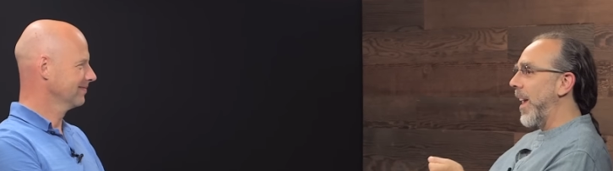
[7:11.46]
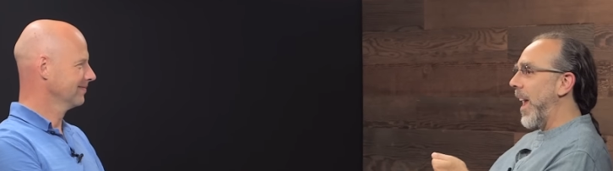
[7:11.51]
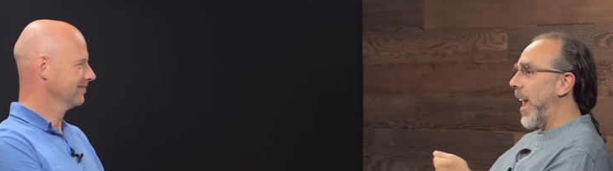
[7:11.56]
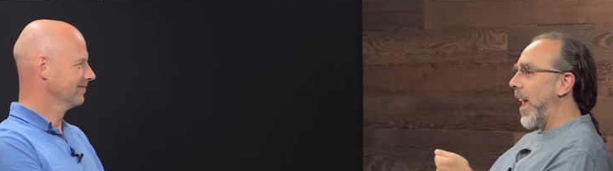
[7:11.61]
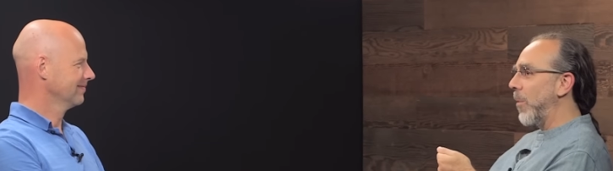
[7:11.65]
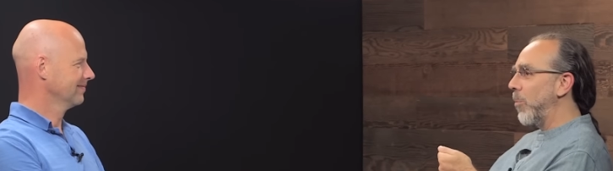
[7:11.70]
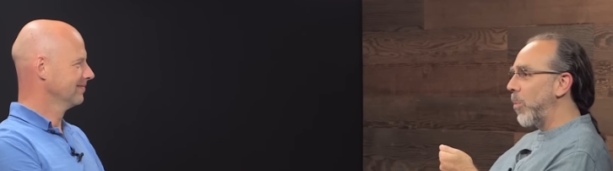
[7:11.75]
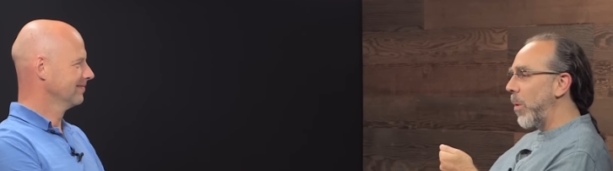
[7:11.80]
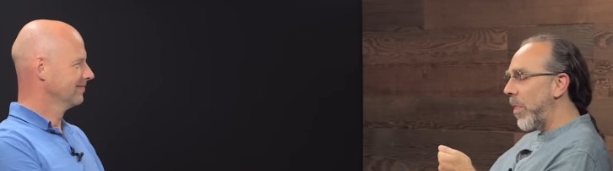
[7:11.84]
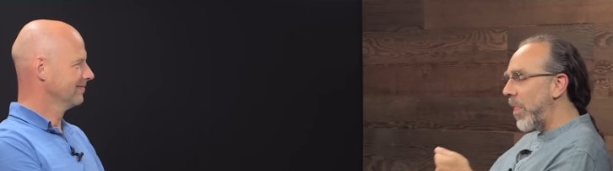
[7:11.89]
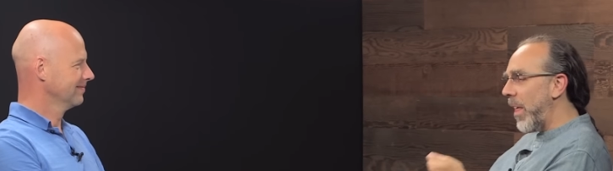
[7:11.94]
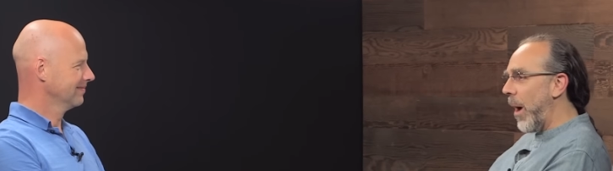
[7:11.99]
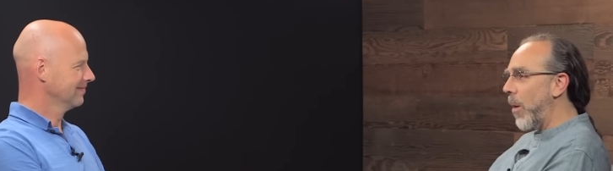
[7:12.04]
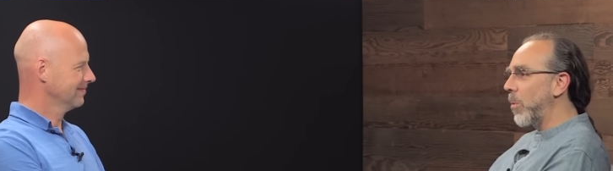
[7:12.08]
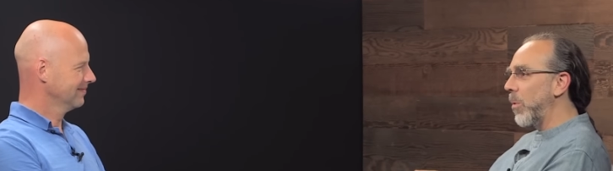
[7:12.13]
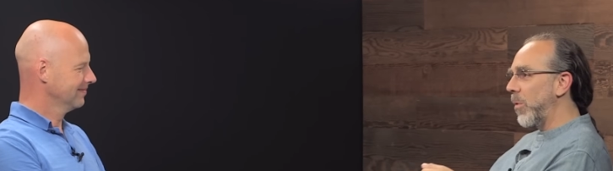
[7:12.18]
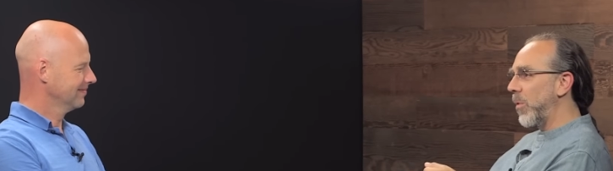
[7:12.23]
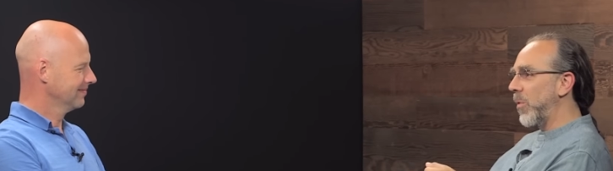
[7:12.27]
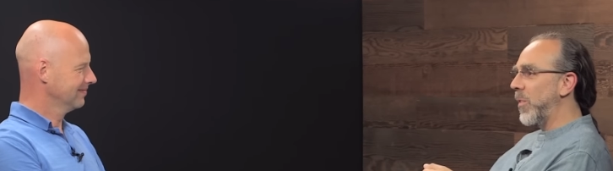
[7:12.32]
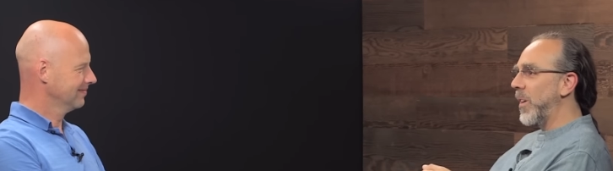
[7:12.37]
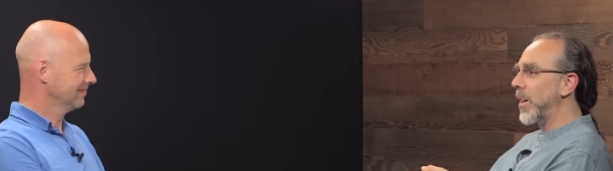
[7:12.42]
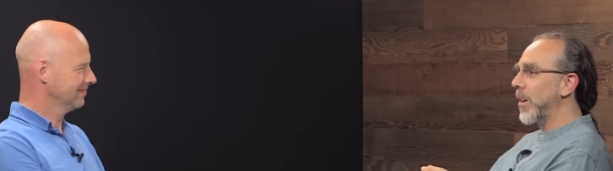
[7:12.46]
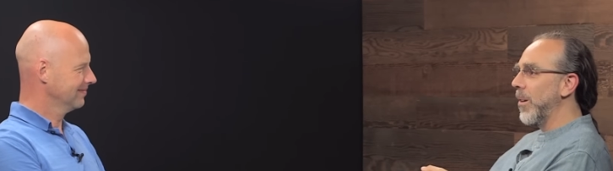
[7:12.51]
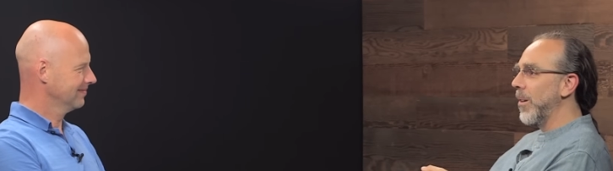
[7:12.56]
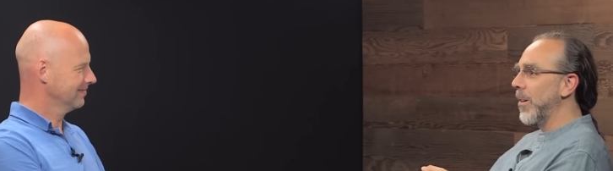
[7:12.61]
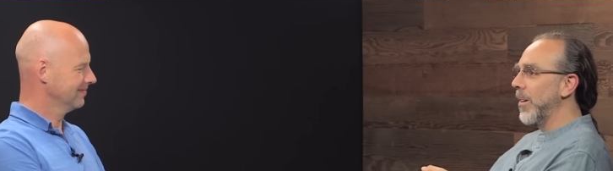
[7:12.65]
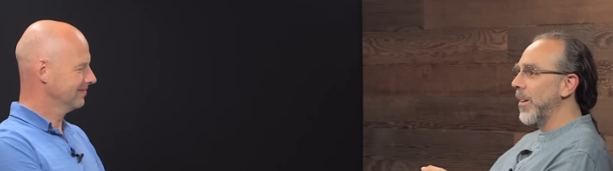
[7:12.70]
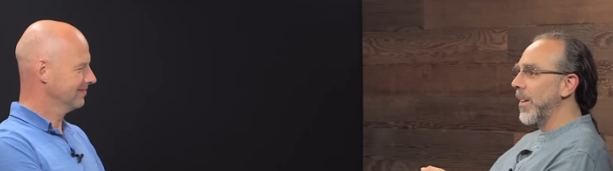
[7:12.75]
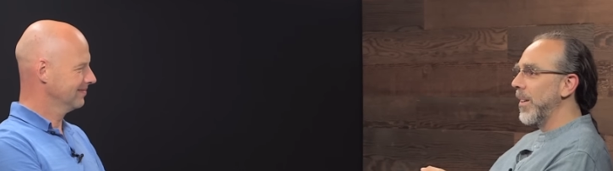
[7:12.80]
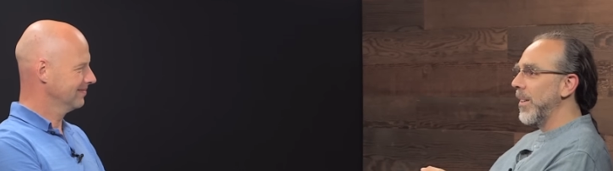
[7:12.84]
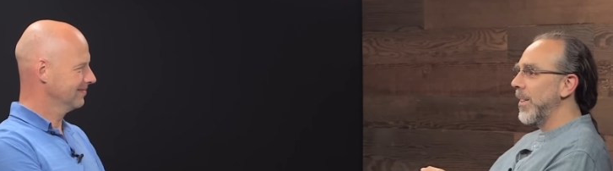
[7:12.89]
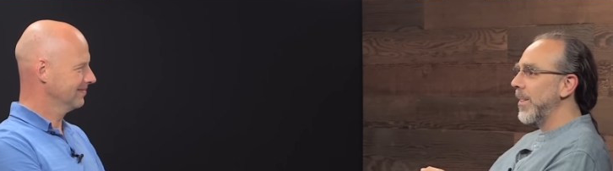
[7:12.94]
Speaker 1: and without fear,
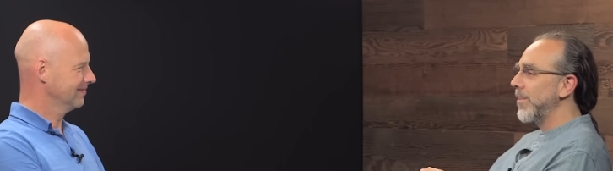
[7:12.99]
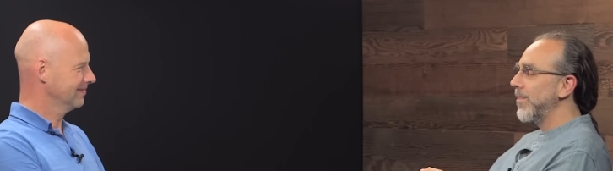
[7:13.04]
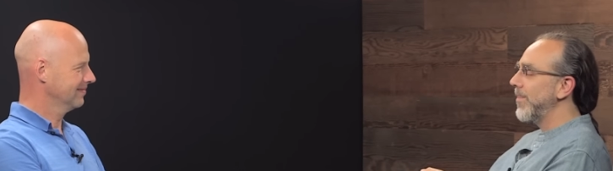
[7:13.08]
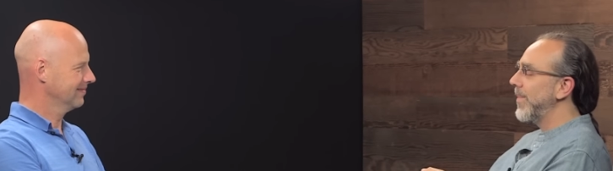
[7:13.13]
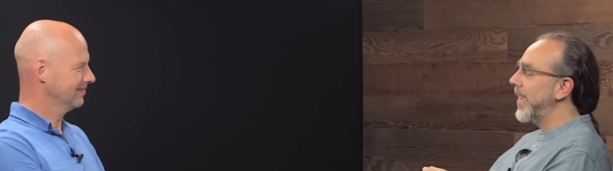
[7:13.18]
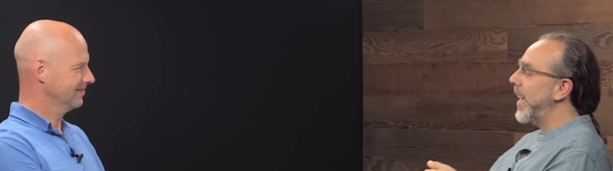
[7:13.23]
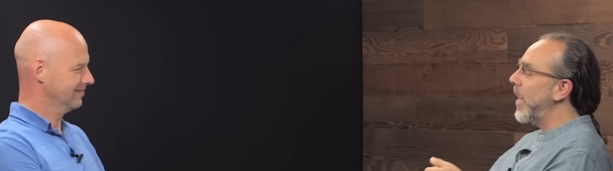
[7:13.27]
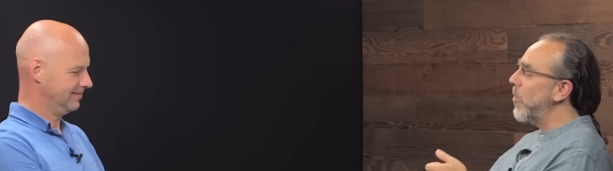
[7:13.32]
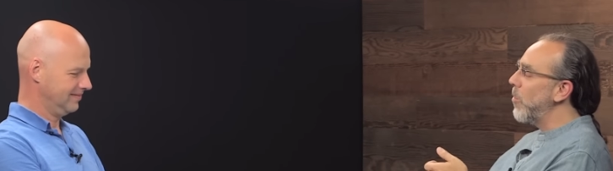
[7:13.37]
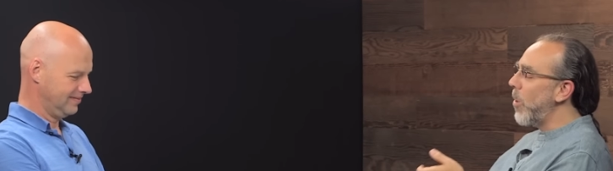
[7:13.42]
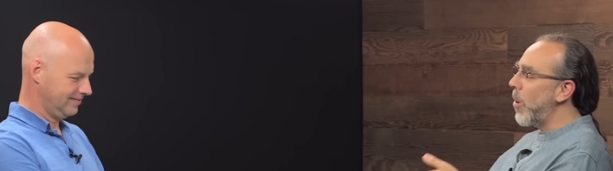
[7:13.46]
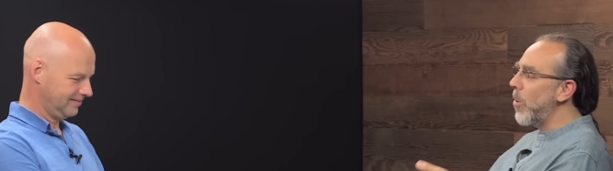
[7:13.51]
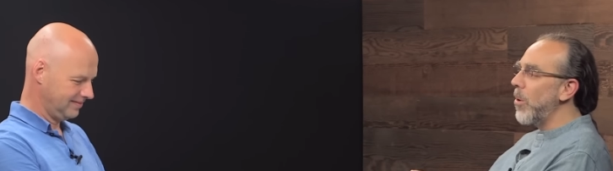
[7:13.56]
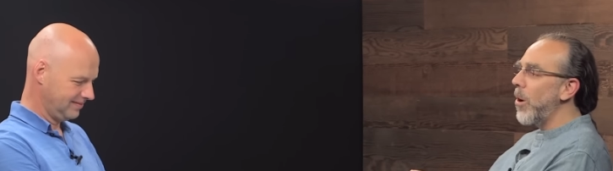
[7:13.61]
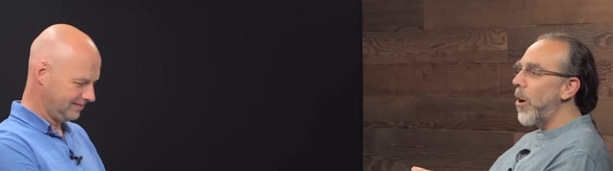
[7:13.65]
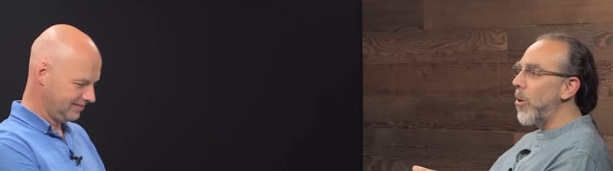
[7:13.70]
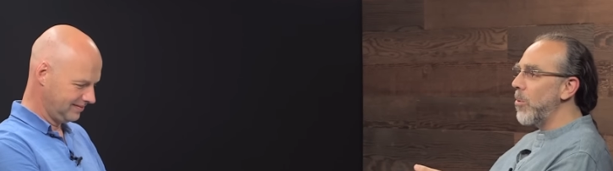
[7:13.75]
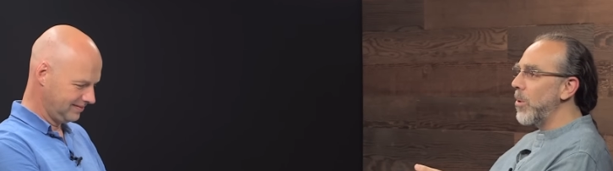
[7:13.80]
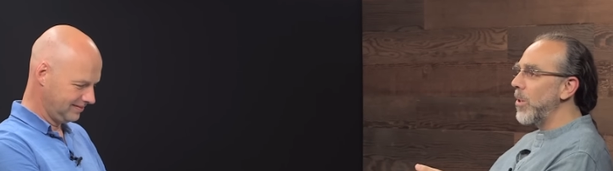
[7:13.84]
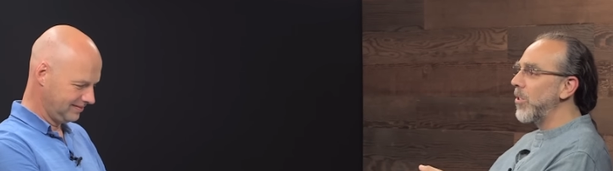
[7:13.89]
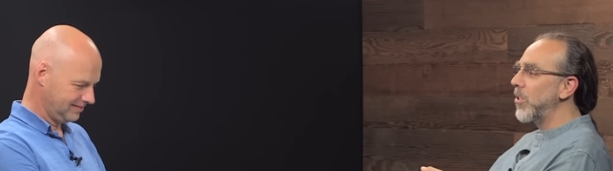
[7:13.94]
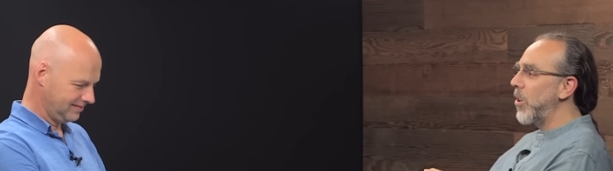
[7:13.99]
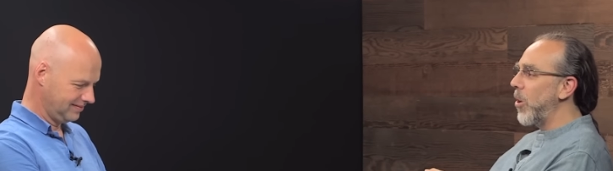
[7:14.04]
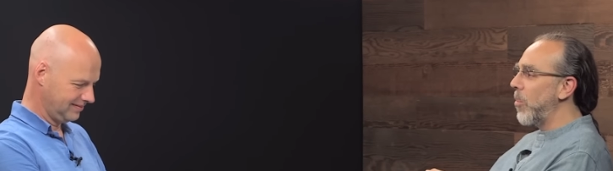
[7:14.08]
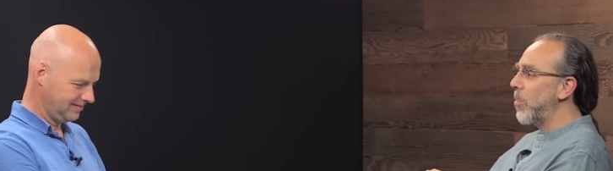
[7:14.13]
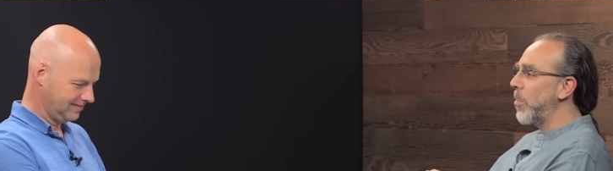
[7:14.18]
it won't always go